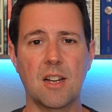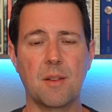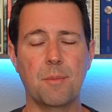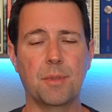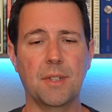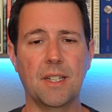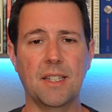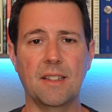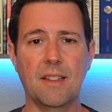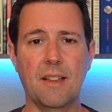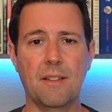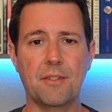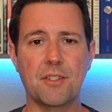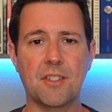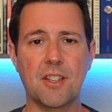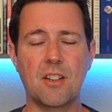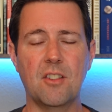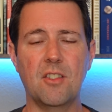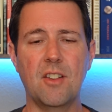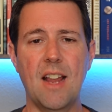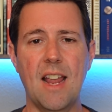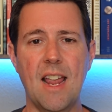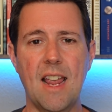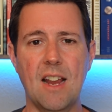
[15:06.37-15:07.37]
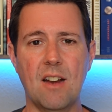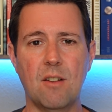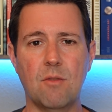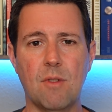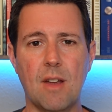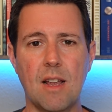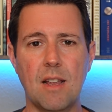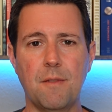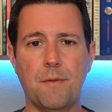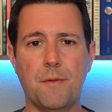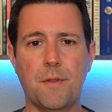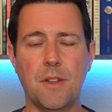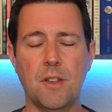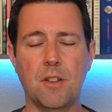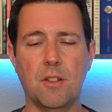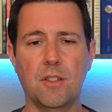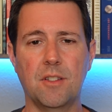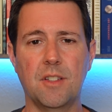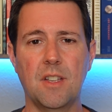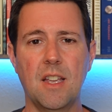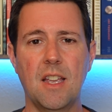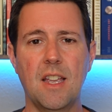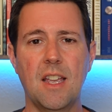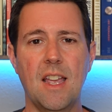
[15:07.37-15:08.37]
Can play left center and right
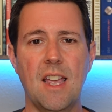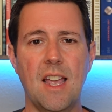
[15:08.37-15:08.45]
field,